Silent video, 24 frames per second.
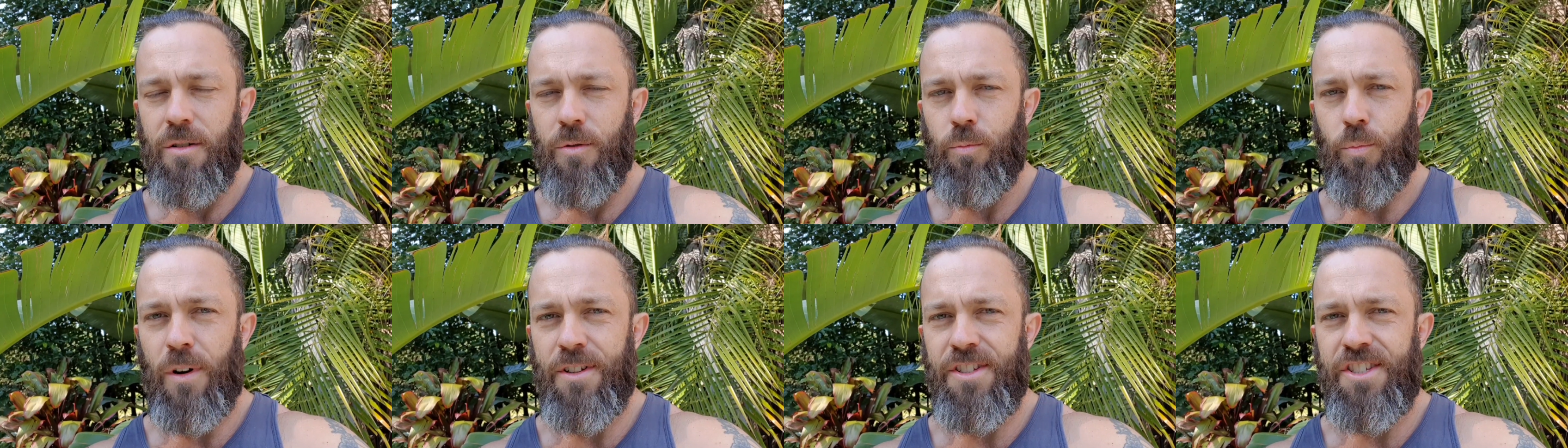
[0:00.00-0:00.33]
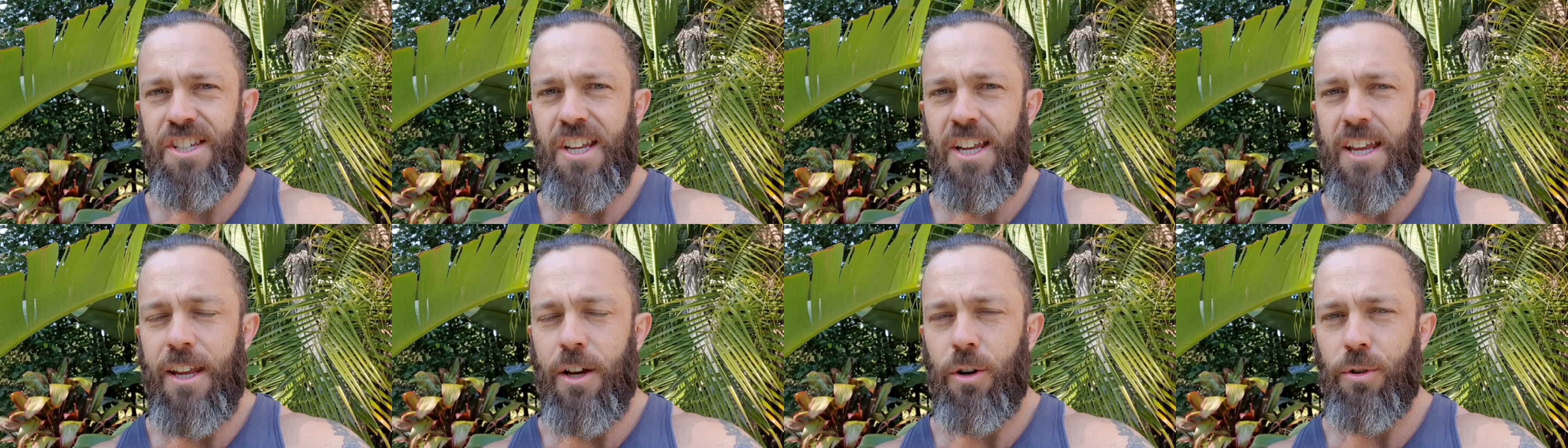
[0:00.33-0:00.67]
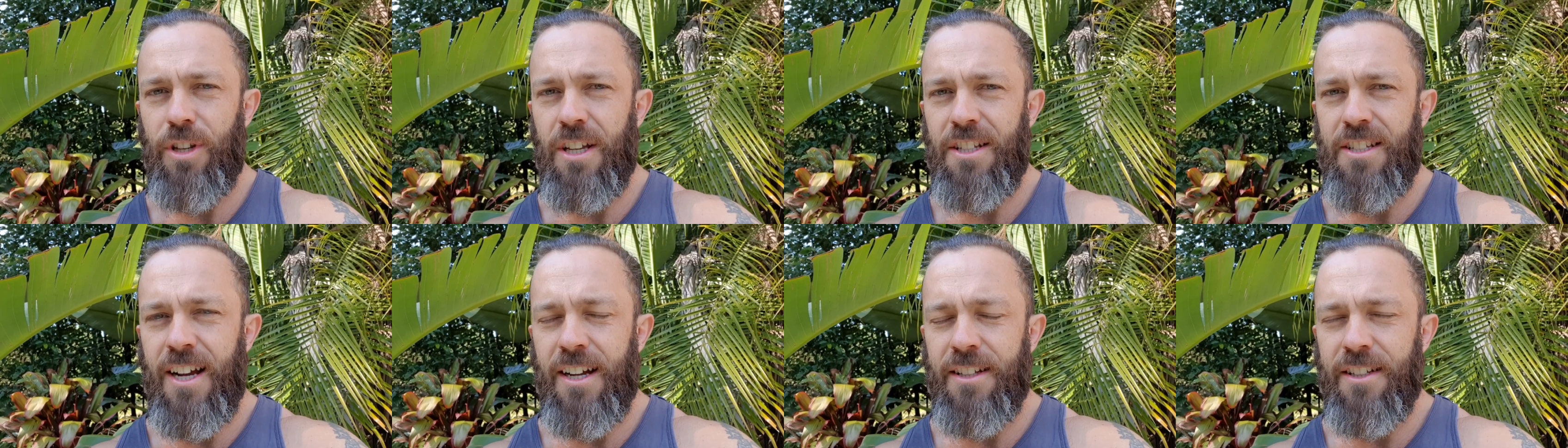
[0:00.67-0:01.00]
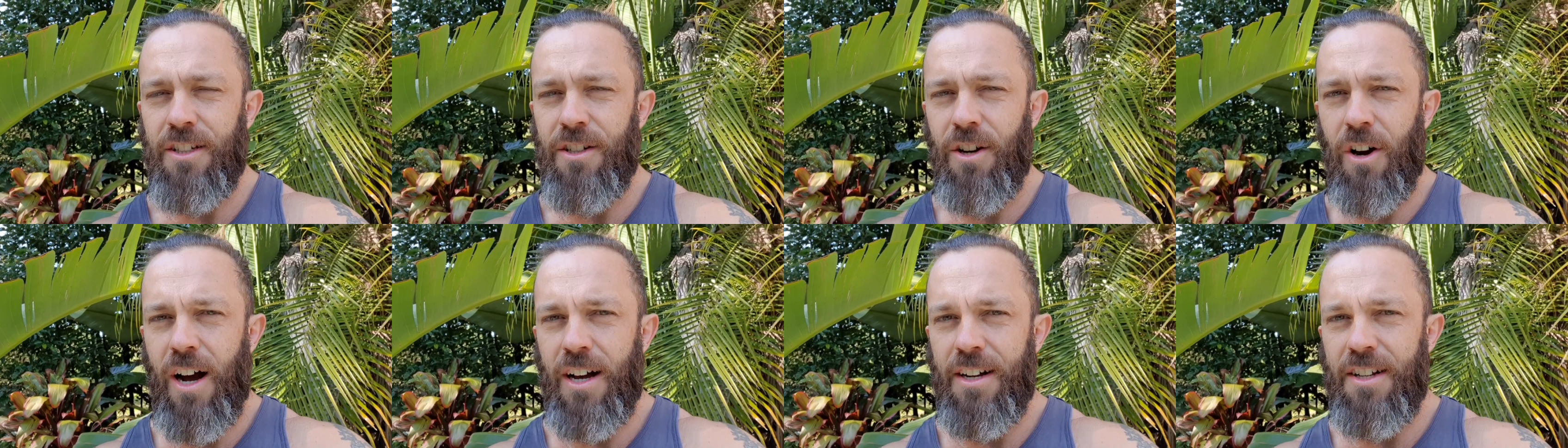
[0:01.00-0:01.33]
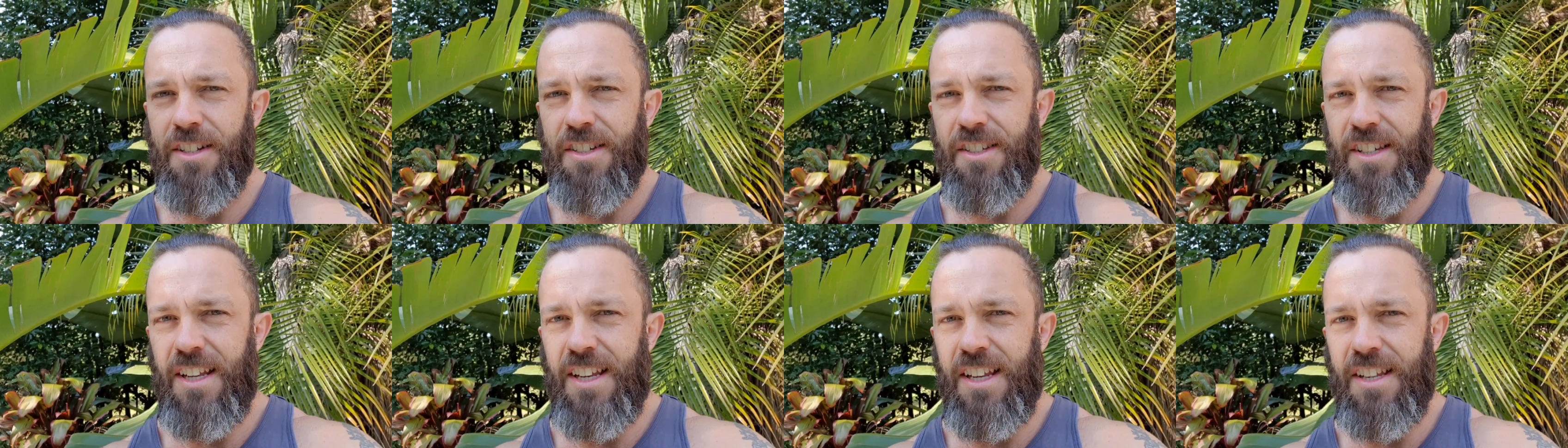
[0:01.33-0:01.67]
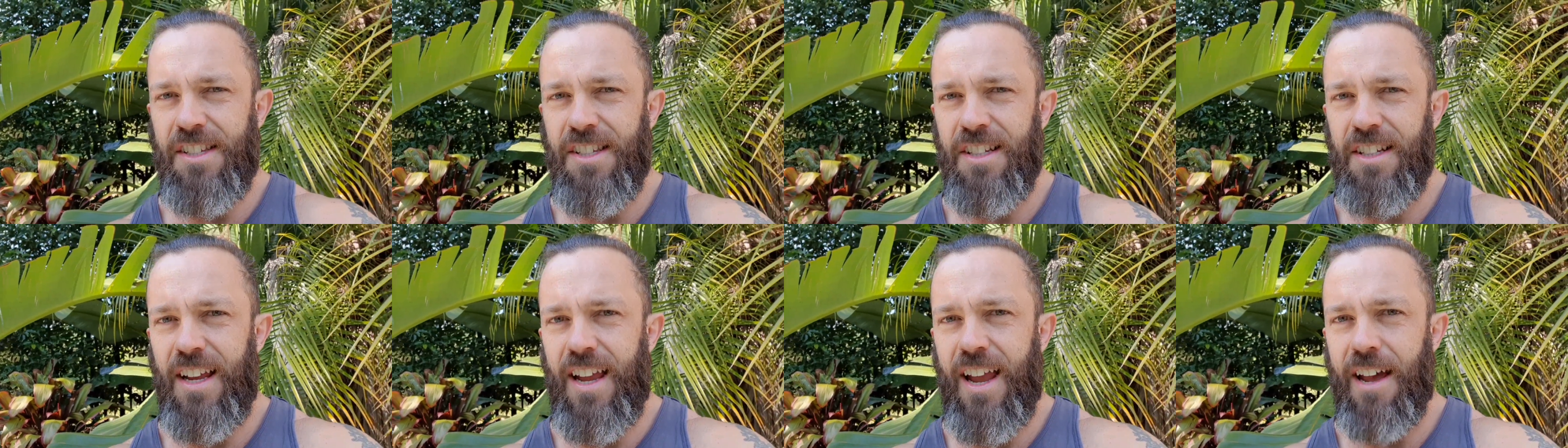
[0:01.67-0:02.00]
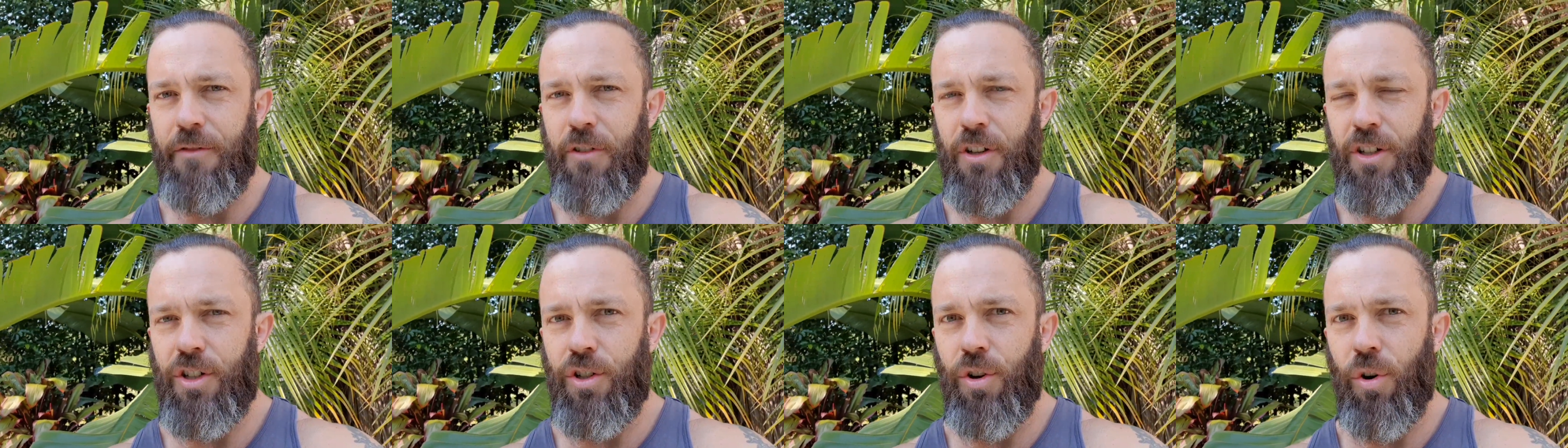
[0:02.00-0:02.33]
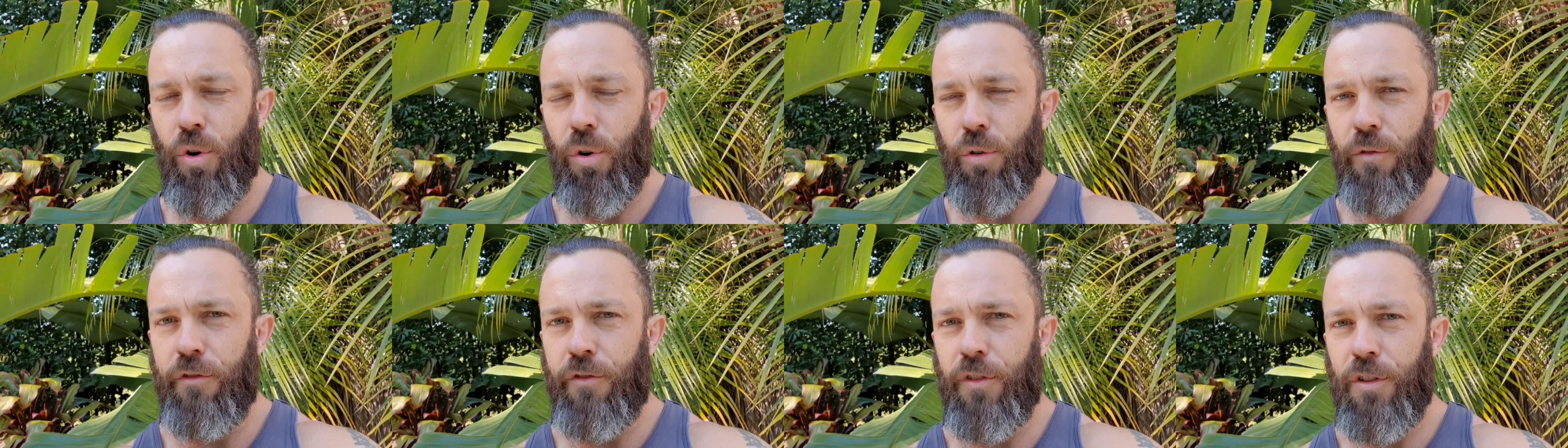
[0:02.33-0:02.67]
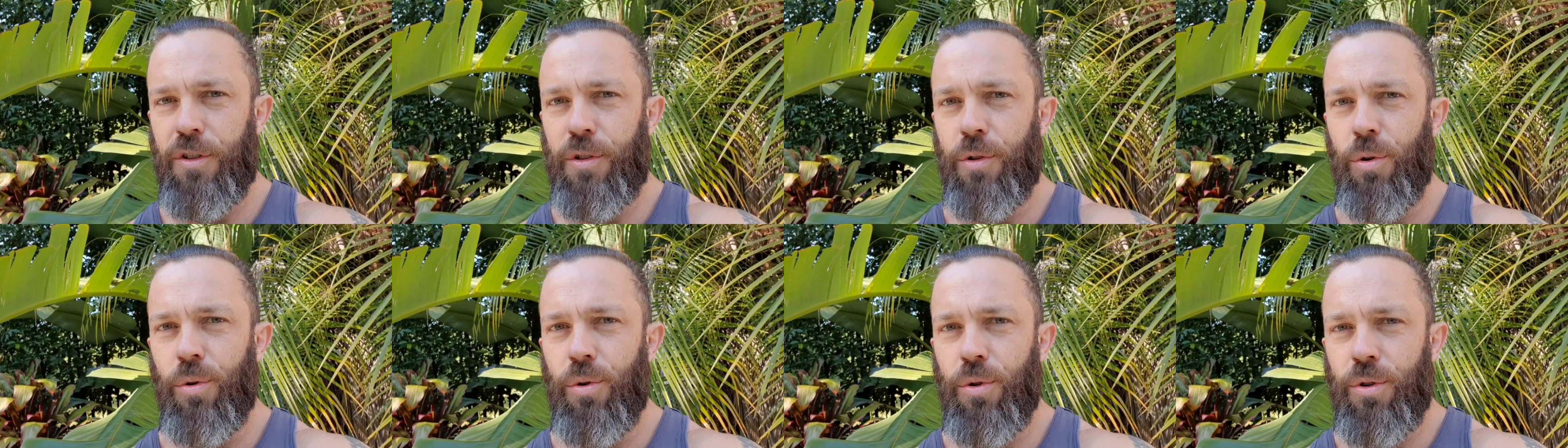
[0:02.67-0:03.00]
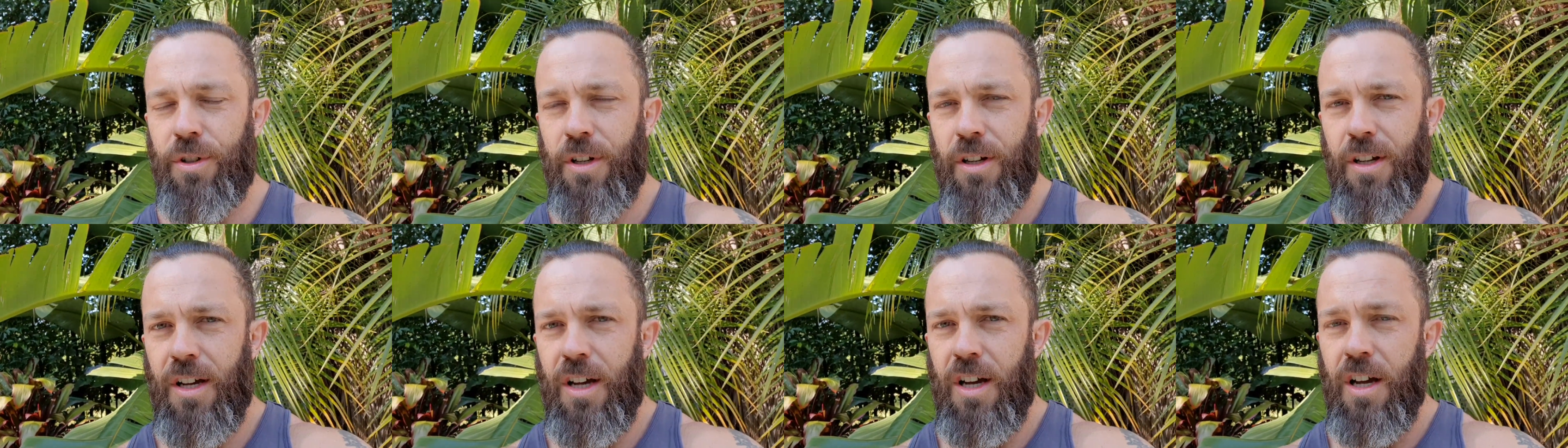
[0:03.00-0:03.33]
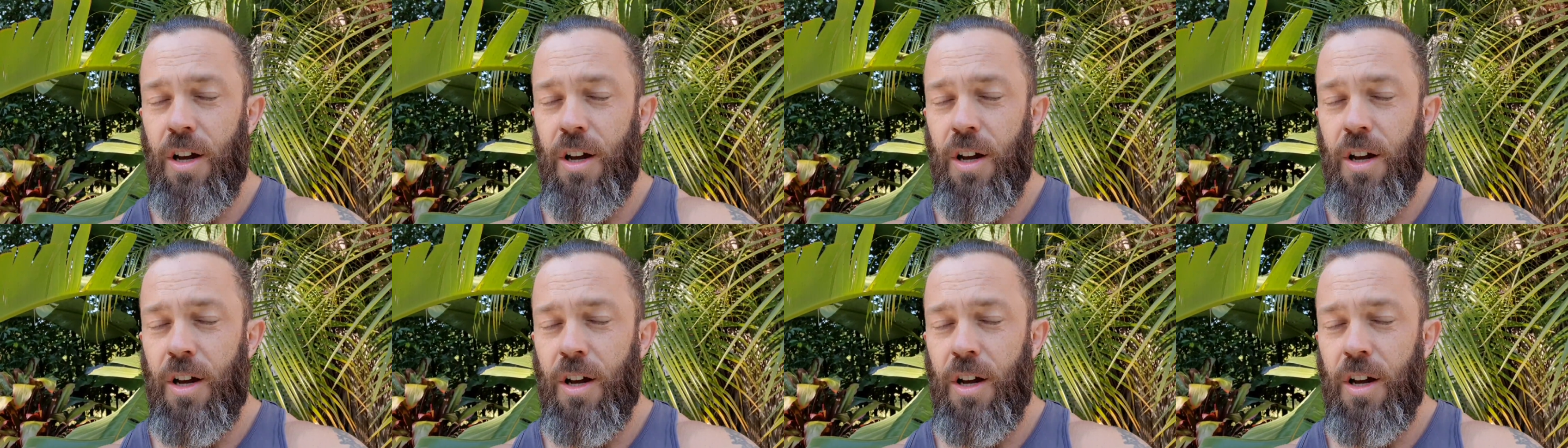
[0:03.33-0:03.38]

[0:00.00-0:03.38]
Once you heal your tendonitis, is it ever gone for good?